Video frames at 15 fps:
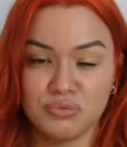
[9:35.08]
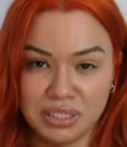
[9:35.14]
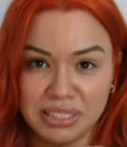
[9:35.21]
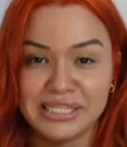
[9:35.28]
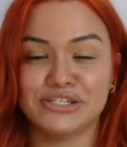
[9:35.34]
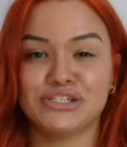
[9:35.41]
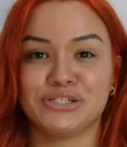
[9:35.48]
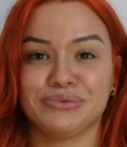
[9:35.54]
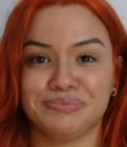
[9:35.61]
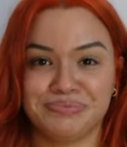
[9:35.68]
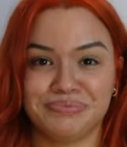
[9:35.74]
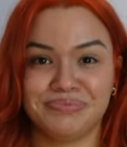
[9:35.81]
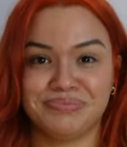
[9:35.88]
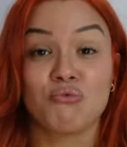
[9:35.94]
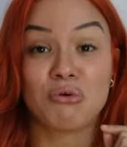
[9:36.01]
religion.
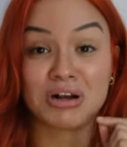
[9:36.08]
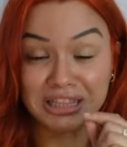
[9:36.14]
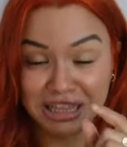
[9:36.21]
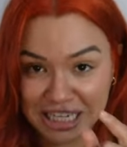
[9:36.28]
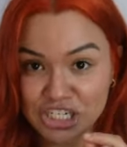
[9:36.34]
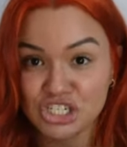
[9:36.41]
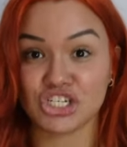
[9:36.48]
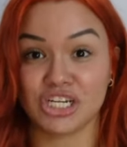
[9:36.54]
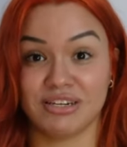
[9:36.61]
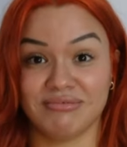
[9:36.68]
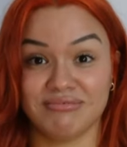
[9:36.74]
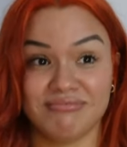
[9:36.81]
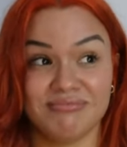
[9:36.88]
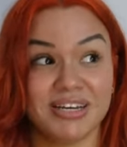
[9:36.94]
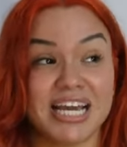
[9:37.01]

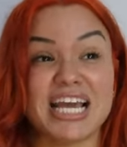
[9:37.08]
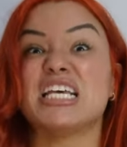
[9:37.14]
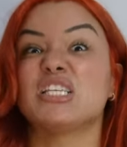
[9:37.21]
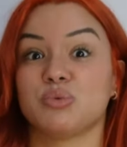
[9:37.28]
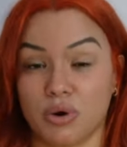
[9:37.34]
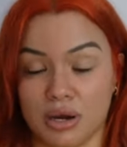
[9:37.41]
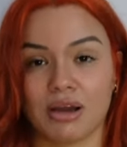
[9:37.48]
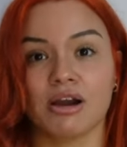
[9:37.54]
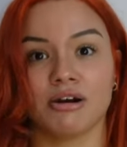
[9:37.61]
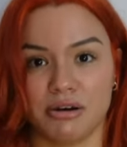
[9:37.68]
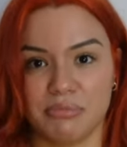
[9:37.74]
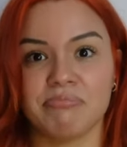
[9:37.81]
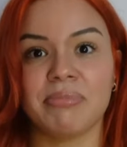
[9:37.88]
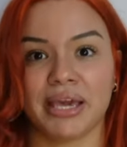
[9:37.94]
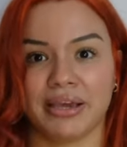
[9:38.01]
Religion is what
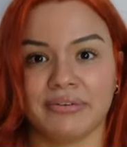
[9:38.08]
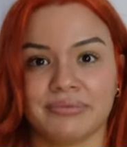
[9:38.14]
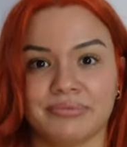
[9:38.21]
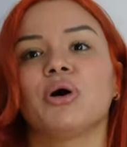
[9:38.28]
hurt me,